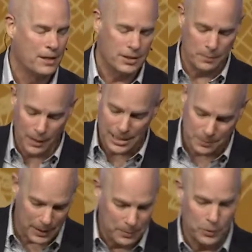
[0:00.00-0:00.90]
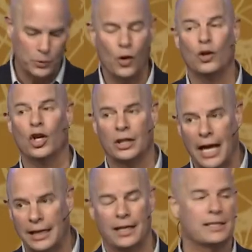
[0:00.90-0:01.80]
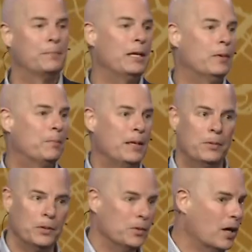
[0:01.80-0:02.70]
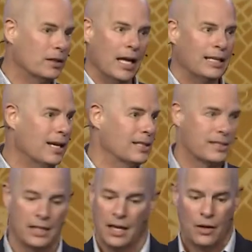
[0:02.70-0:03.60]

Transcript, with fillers: to bless people who don't look like us, be with people who aren't like us.